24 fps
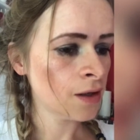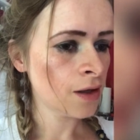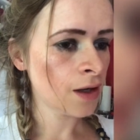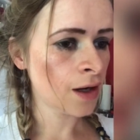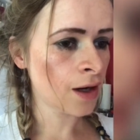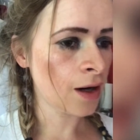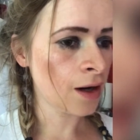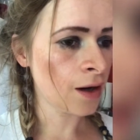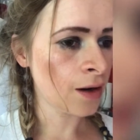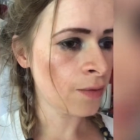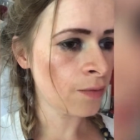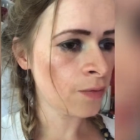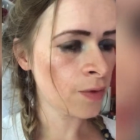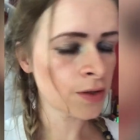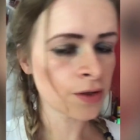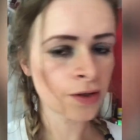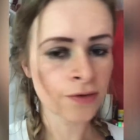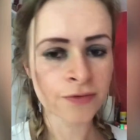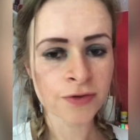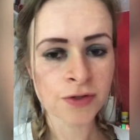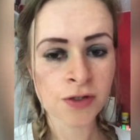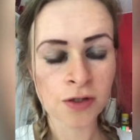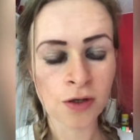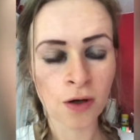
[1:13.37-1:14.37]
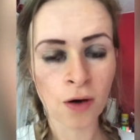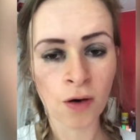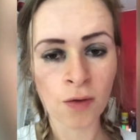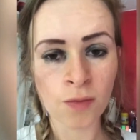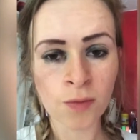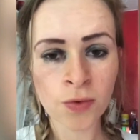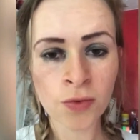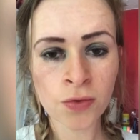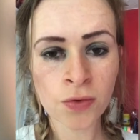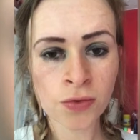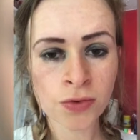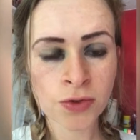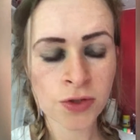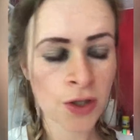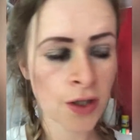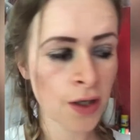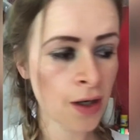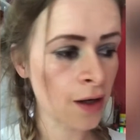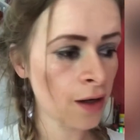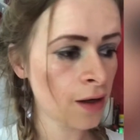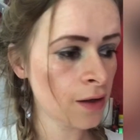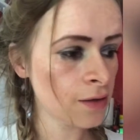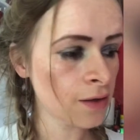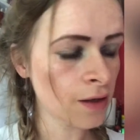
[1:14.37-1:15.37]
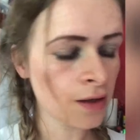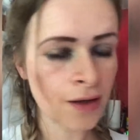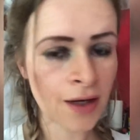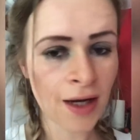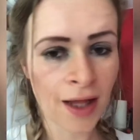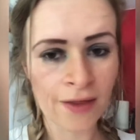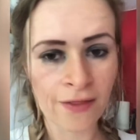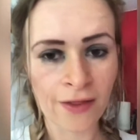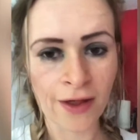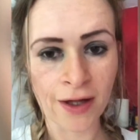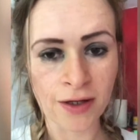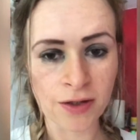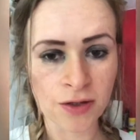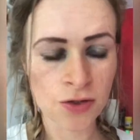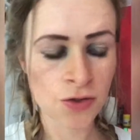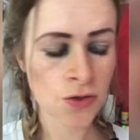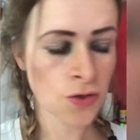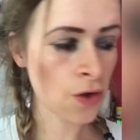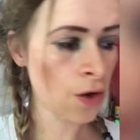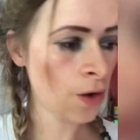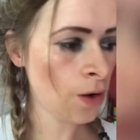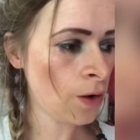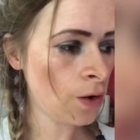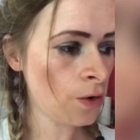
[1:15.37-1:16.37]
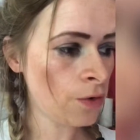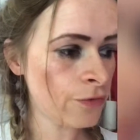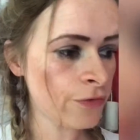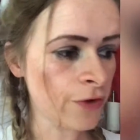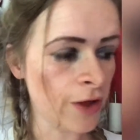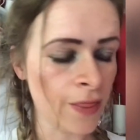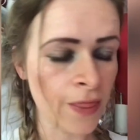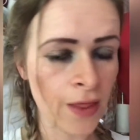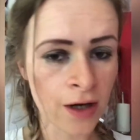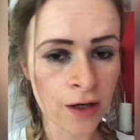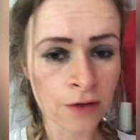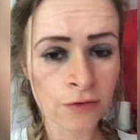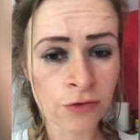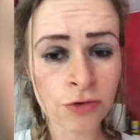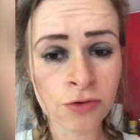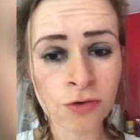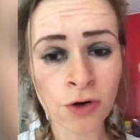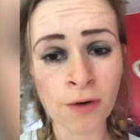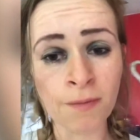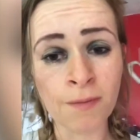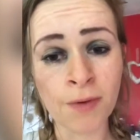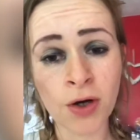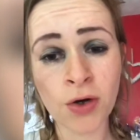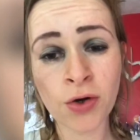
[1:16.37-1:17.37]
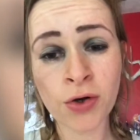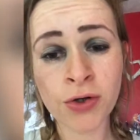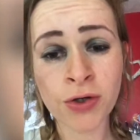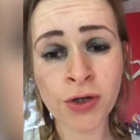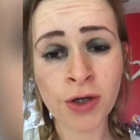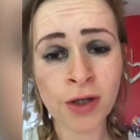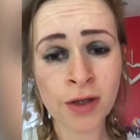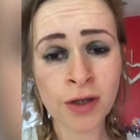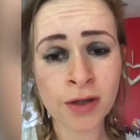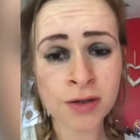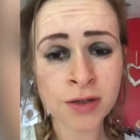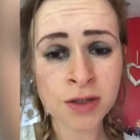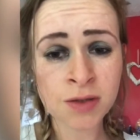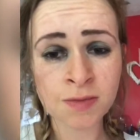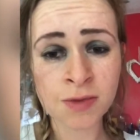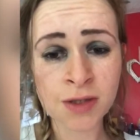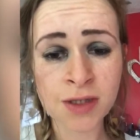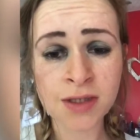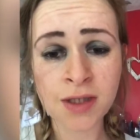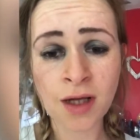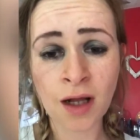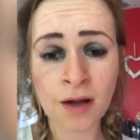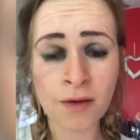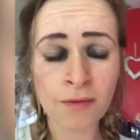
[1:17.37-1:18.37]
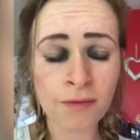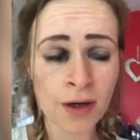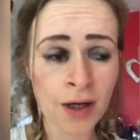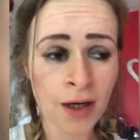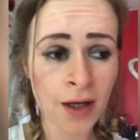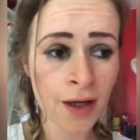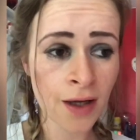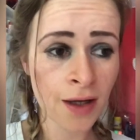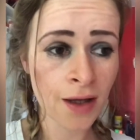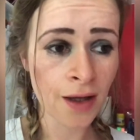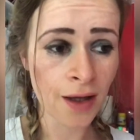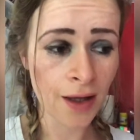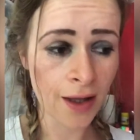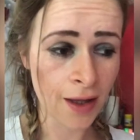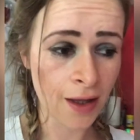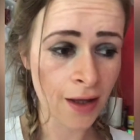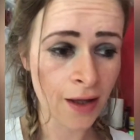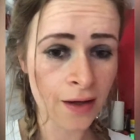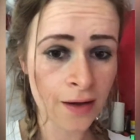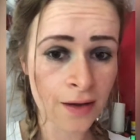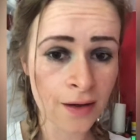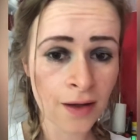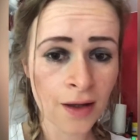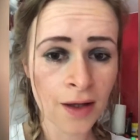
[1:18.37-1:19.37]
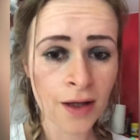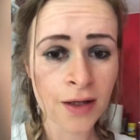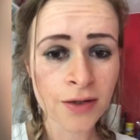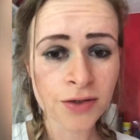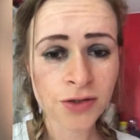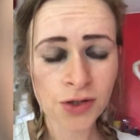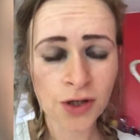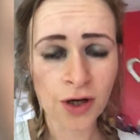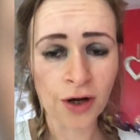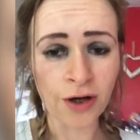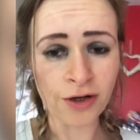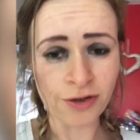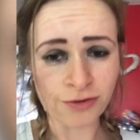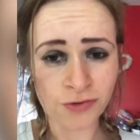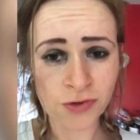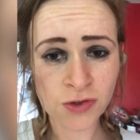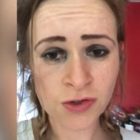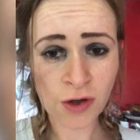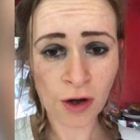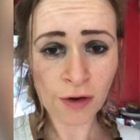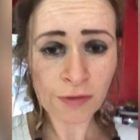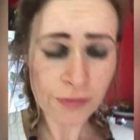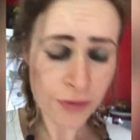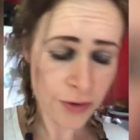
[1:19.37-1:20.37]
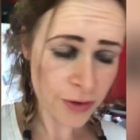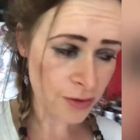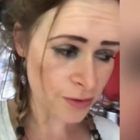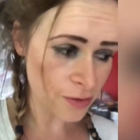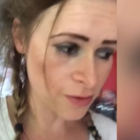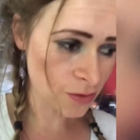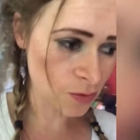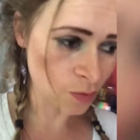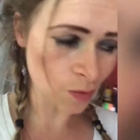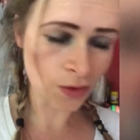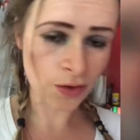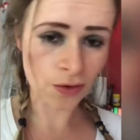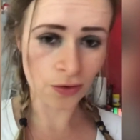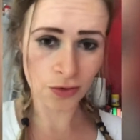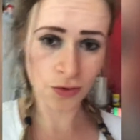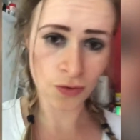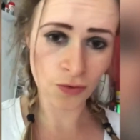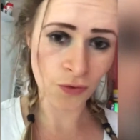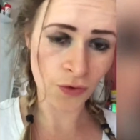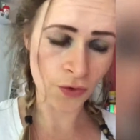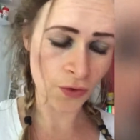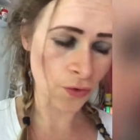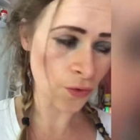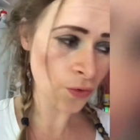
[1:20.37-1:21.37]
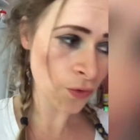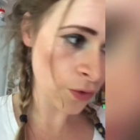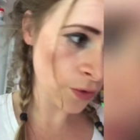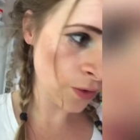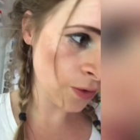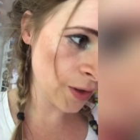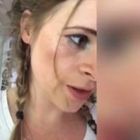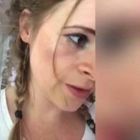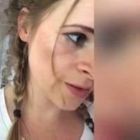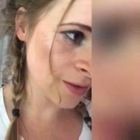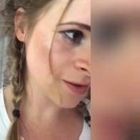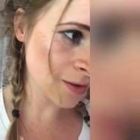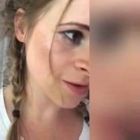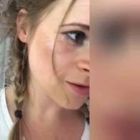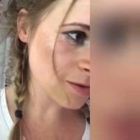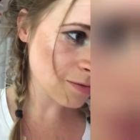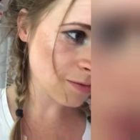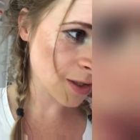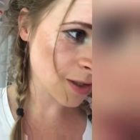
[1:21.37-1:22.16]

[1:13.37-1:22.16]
with obviously hot water, let that dissolve, and then I've thrown my onions, my celery in to kind of soften because we're not using oil in this